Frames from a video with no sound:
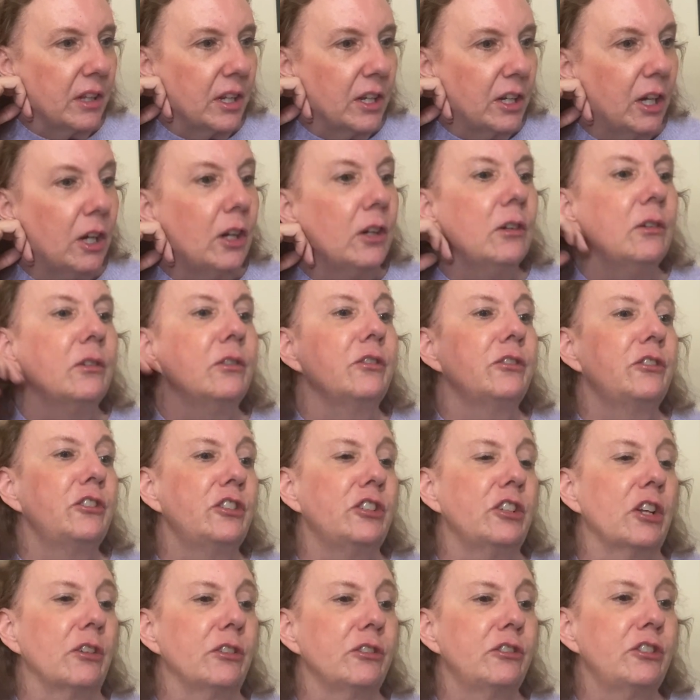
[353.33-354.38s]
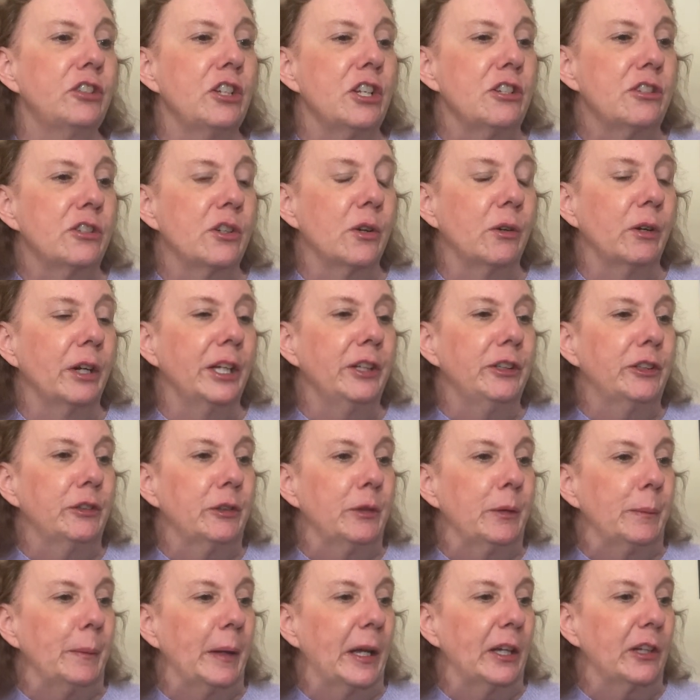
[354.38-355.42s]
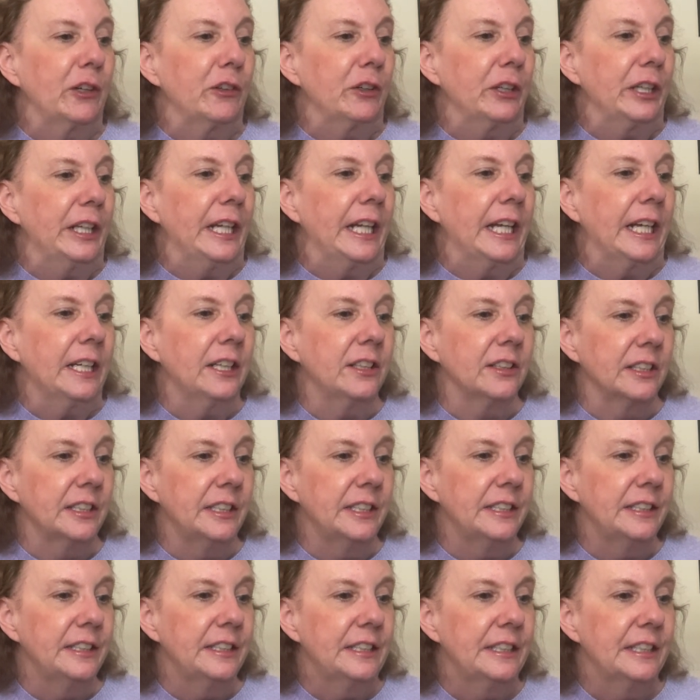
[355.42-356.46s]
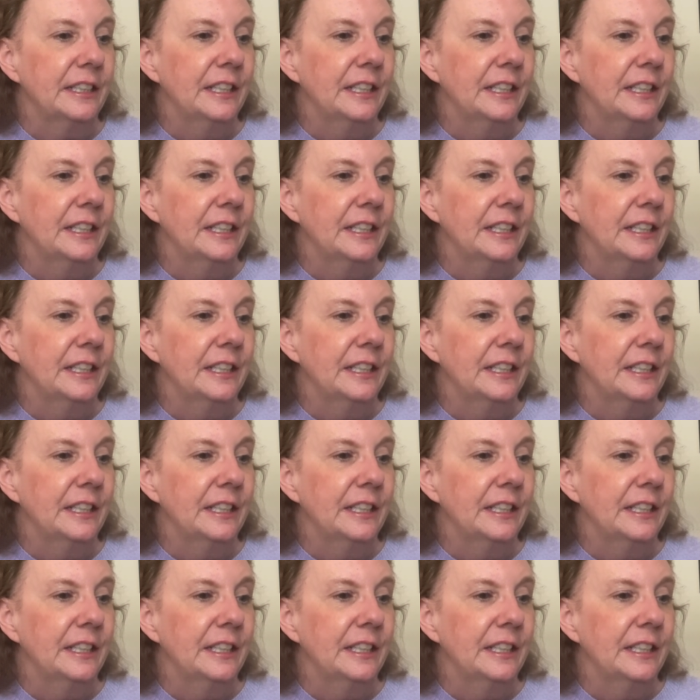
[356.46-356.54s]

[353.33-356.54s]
Oh, so she's going to a manor in England.